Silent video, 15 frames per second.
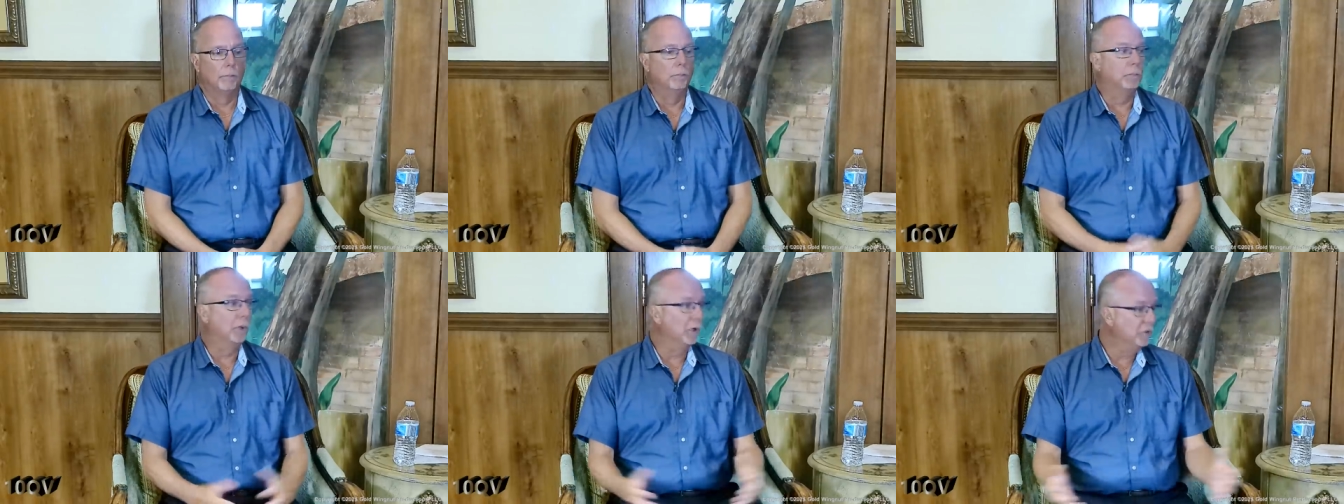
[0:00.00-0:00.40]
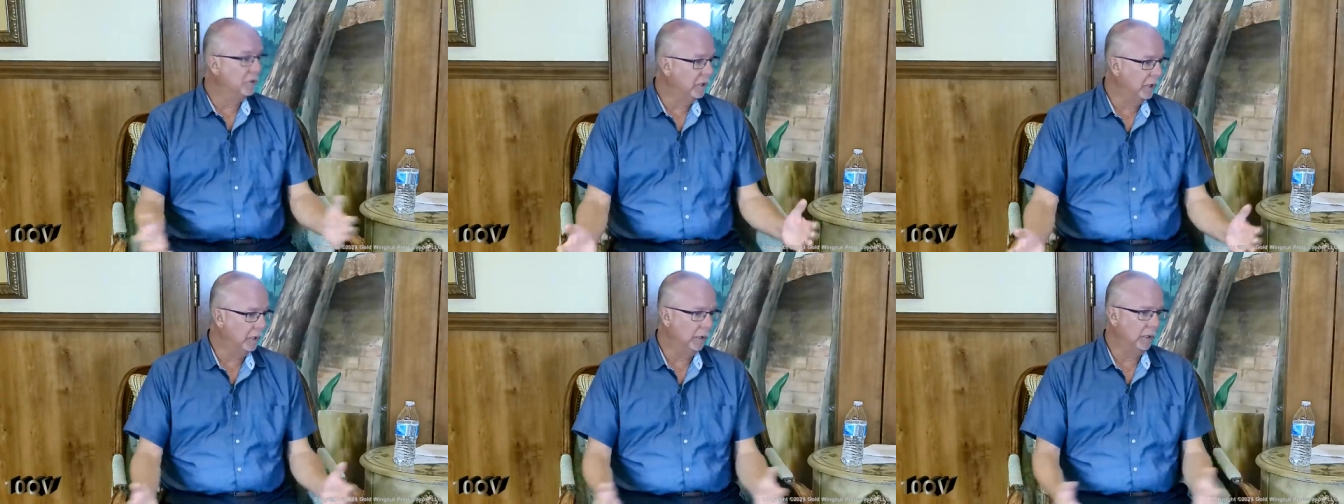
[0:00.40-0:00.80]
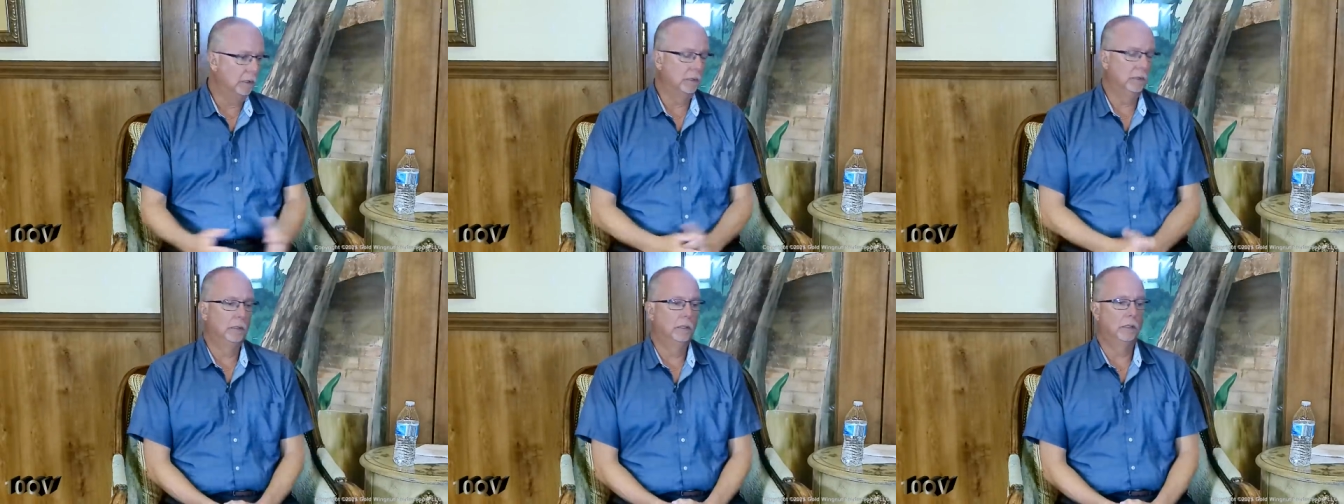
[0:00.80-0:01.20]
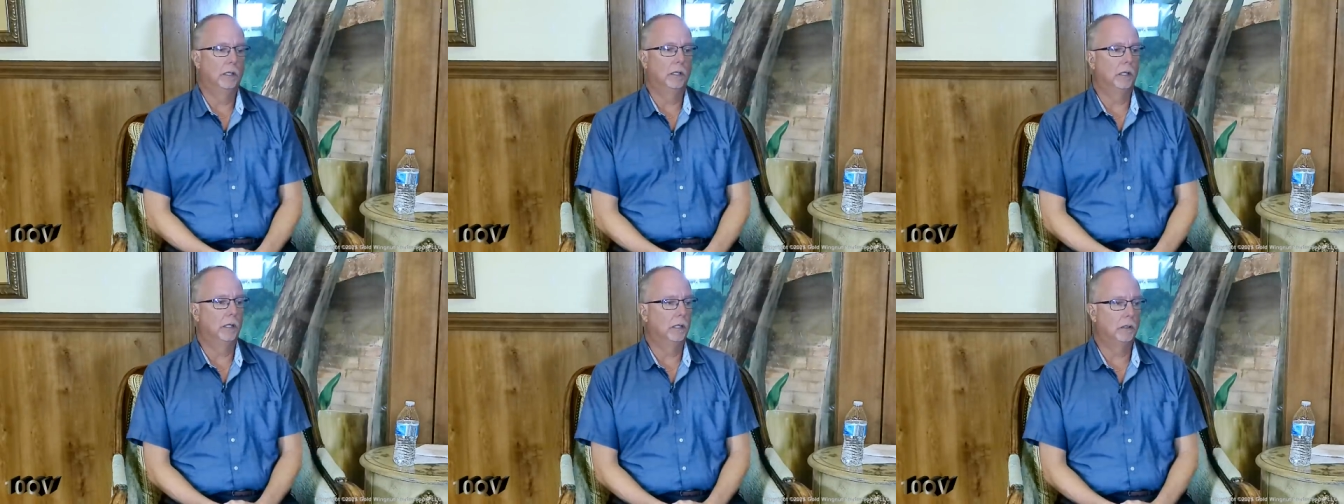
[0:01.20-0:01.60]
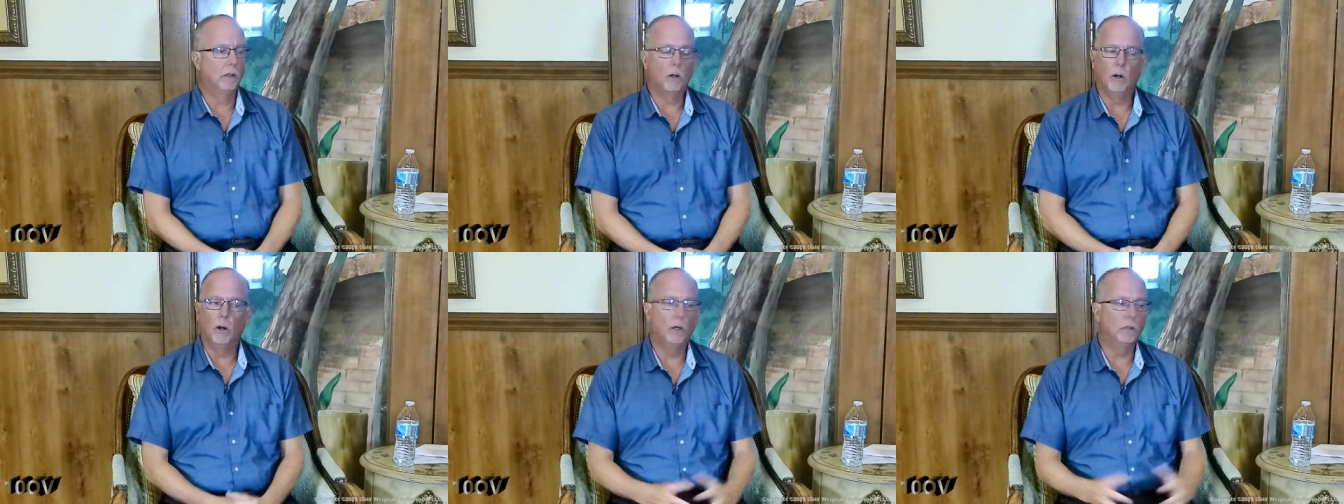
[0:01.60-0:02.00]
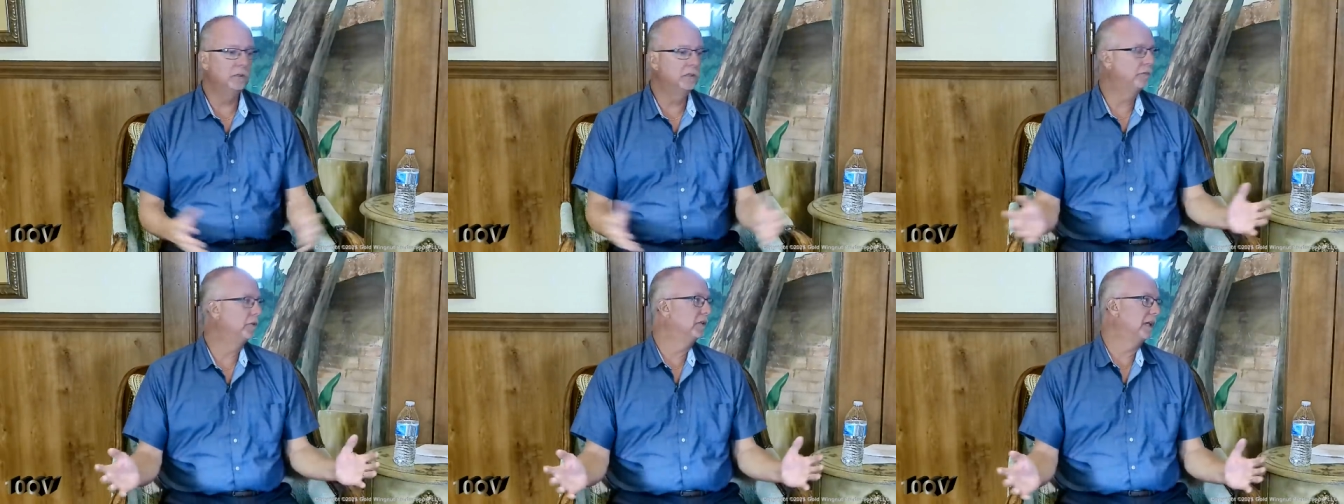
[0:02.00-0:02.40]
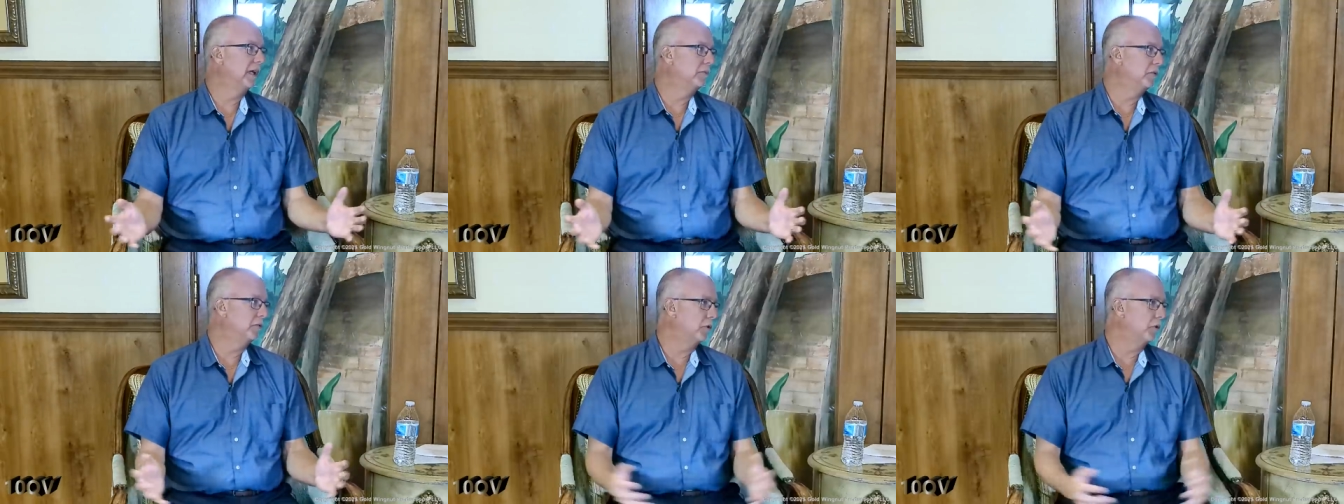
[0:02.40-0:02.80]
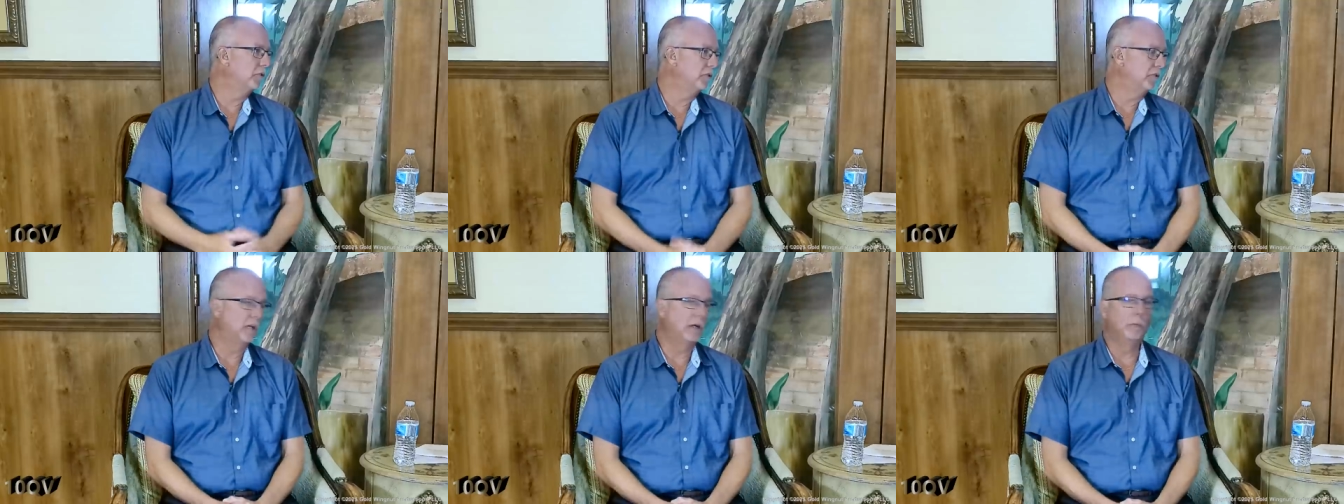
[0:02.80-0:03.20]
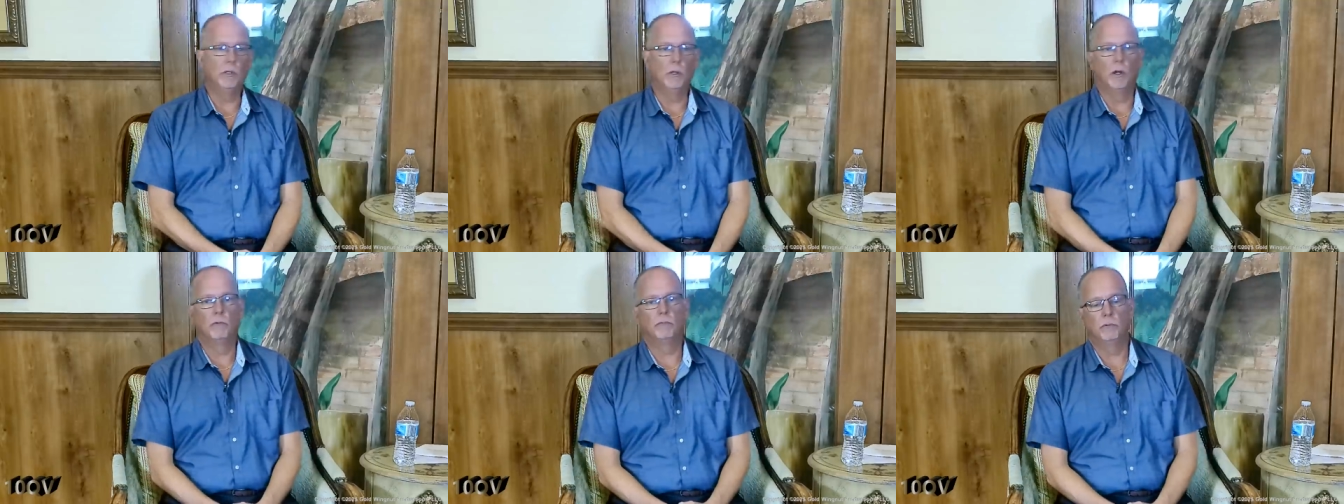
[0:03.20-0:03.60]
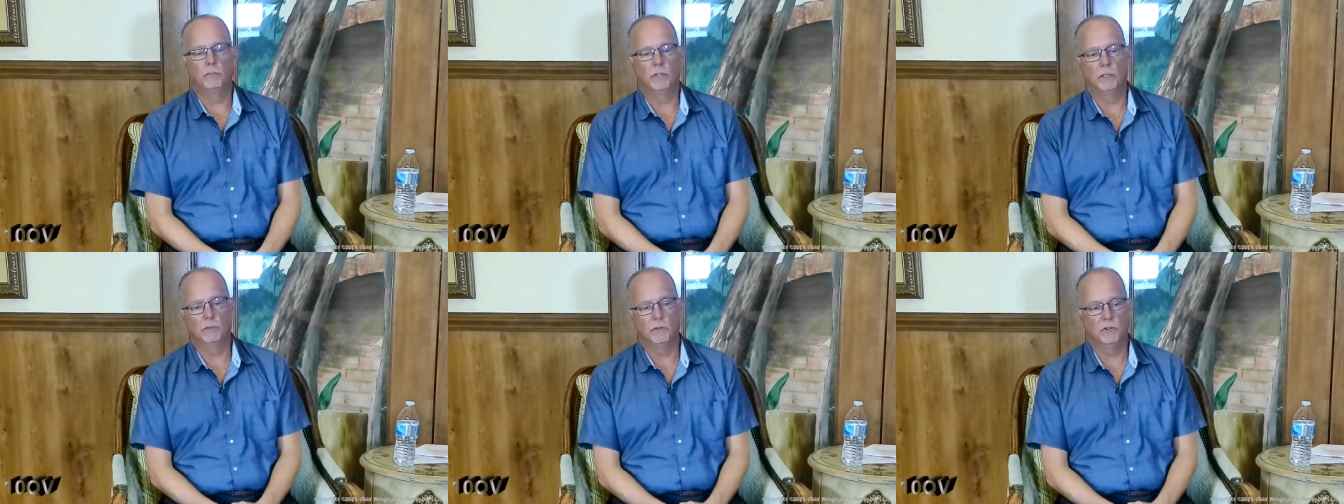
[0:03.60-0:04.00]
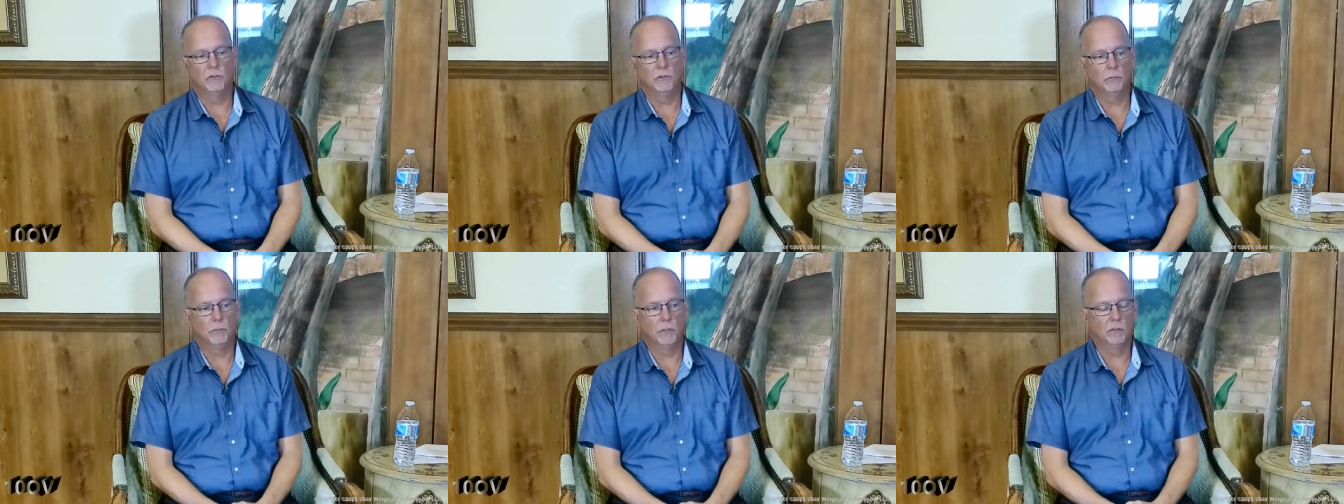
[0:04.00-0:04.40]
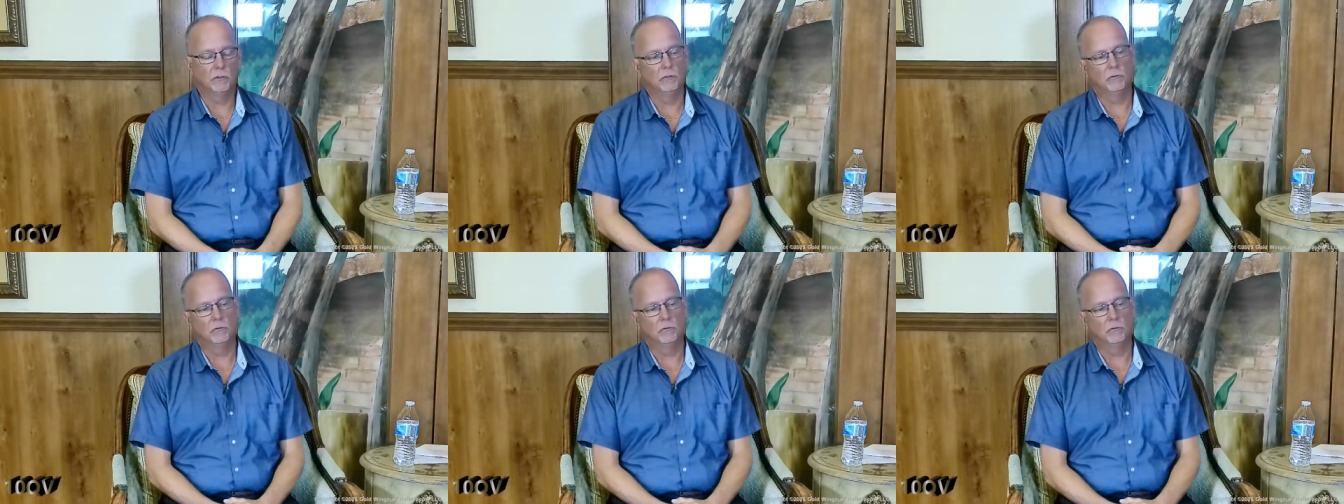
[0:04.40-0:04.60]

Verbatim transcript: budgeting, all different types of services that we offer in recreation and parks.